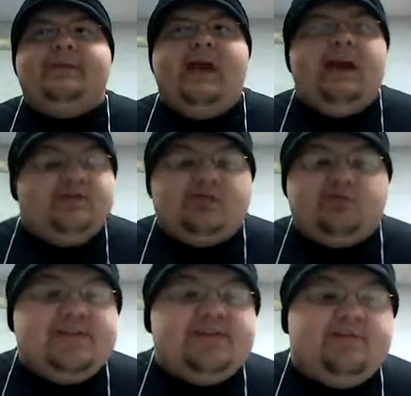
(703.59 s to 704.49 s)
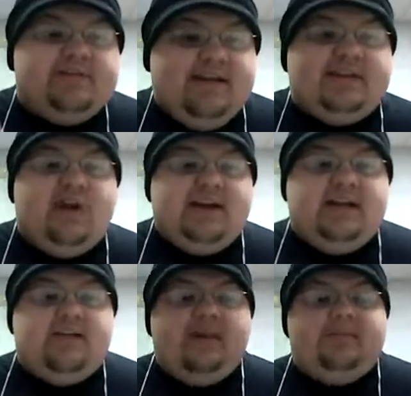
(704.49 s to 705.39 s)
as wrestlers they try to
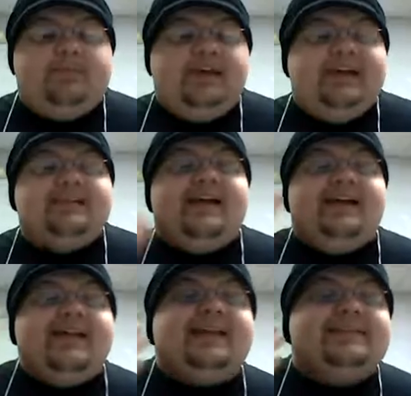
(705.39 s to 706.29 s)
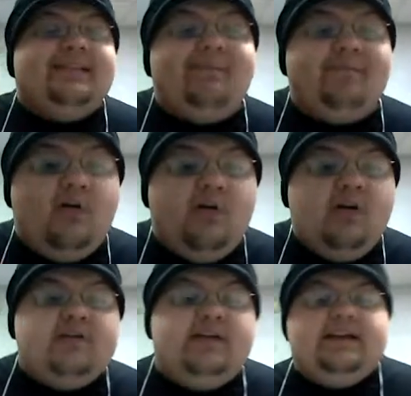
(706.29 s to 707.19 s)
get in there to get to that next level,
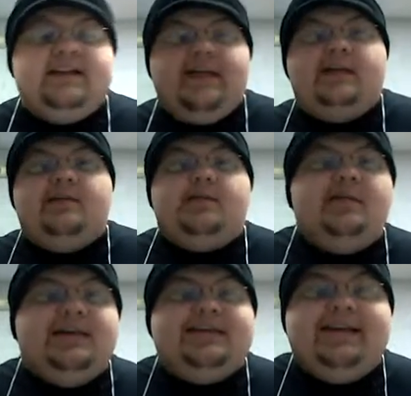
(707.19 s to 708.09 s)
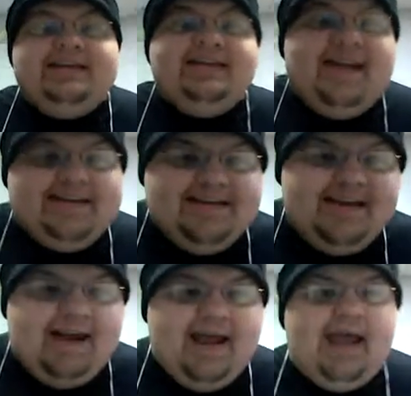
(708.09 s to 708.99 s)
to get to that WWE, to get to that
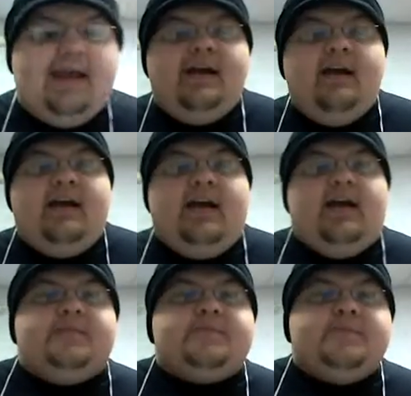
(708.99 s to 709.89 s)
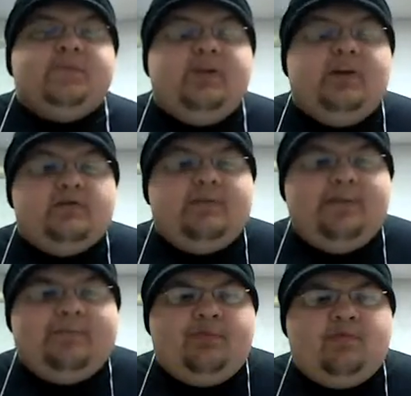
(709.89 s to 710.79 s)
TNA, and. You know, some
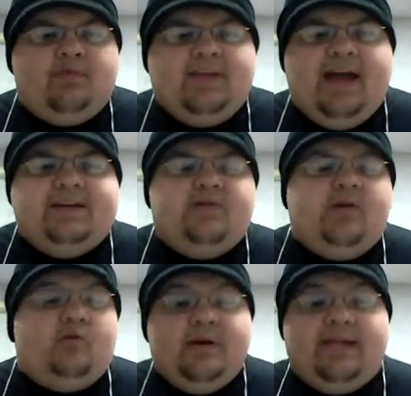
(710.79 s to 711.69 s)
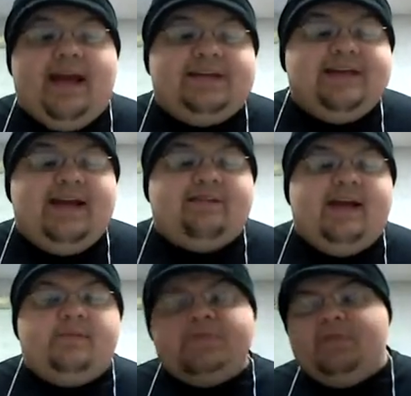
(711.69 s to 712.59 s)
people don't really, you know, realize
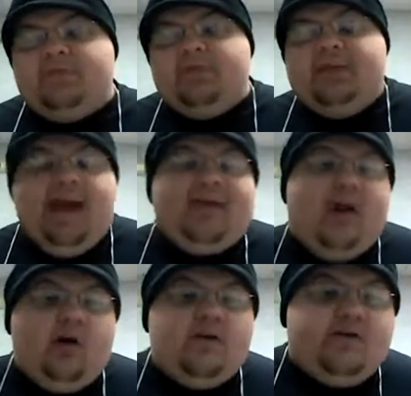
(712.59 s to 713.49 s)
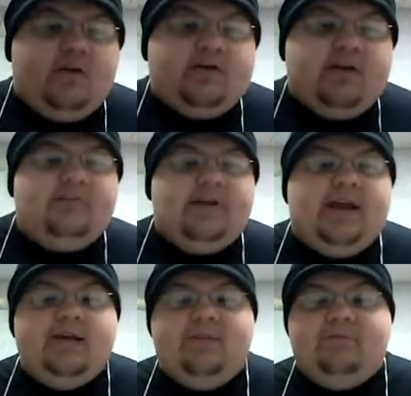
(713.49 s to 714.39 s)
that, yeah, they are the third
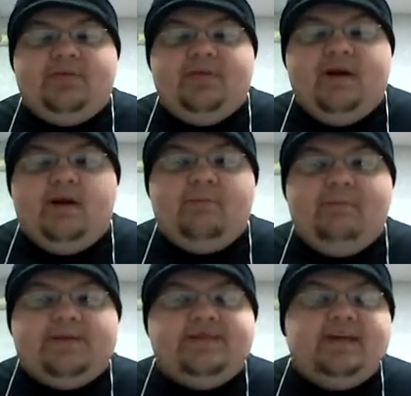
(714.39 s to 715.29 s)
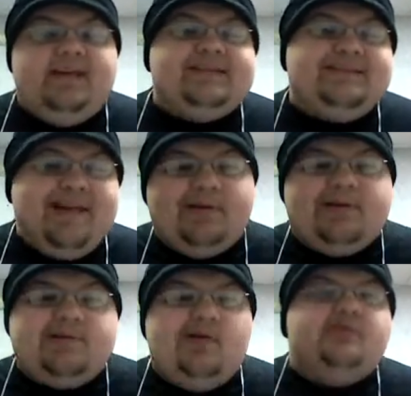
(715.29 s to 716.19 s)
company, but they're basically a
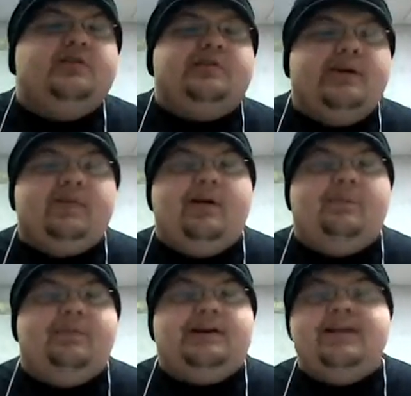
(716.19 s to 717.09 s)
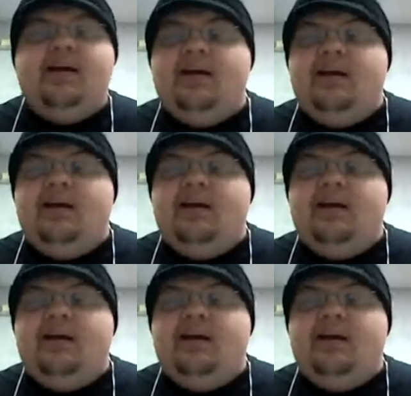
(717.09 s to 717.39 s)
stepping stone to those other companies,